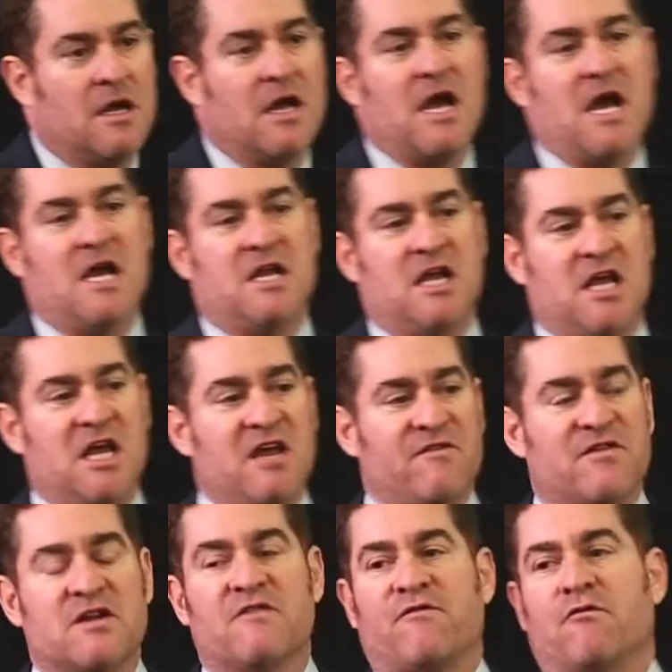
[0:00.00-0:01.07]
And
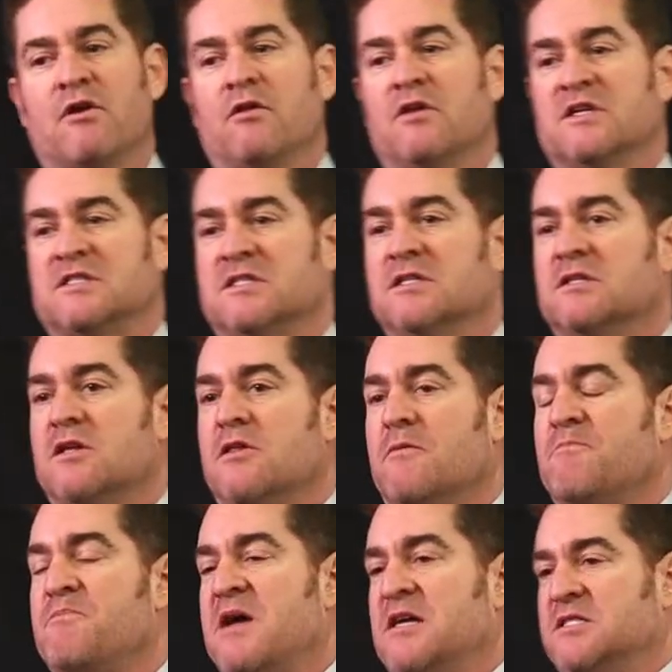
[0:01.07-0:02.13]
even if we listen to the
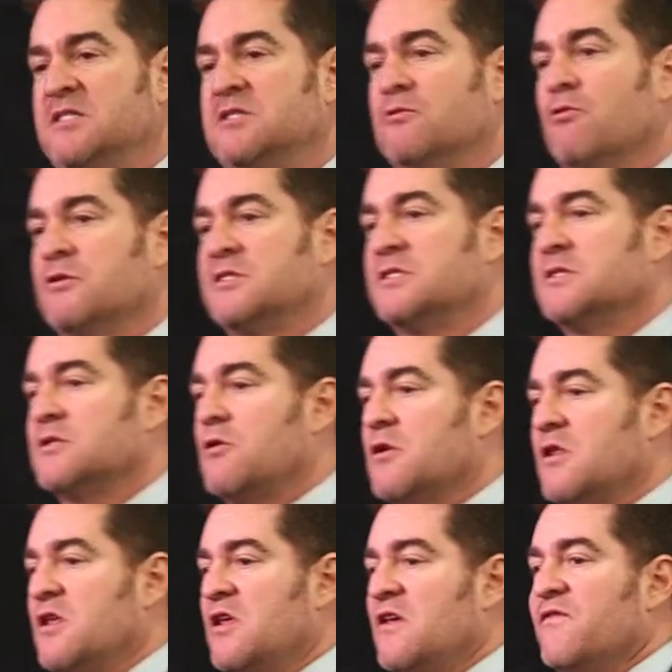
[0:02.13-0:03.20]
best sources on
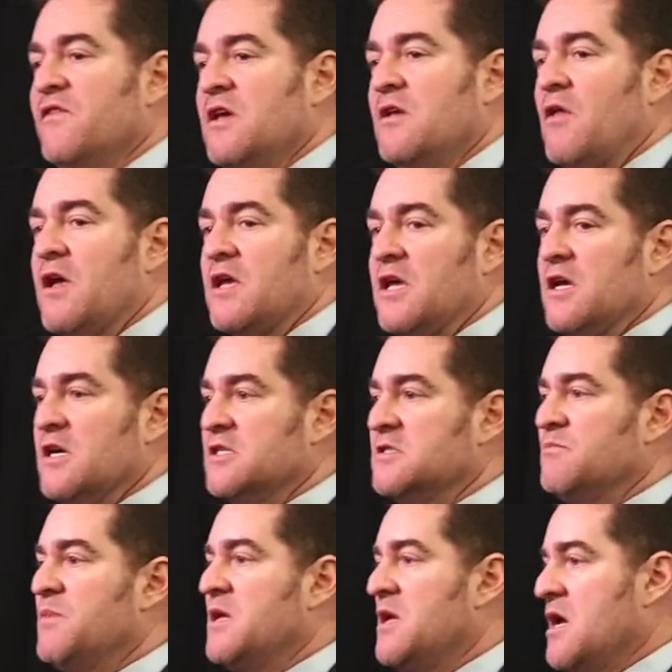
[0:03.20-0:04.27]
TV like
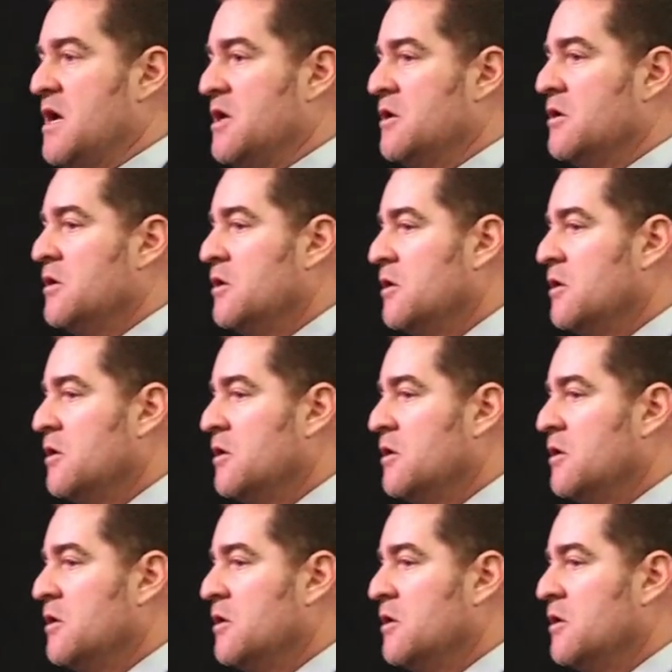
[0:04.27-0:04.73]
ESPN,